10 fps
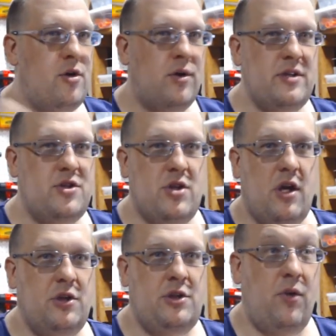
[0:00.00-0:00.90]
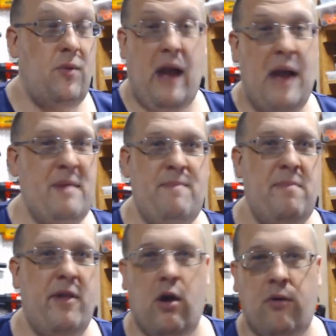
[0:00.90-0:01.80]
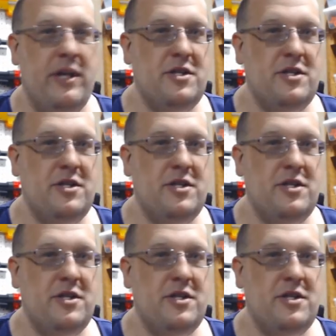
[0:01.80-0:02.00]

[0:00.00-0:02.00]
you can start do I mean people are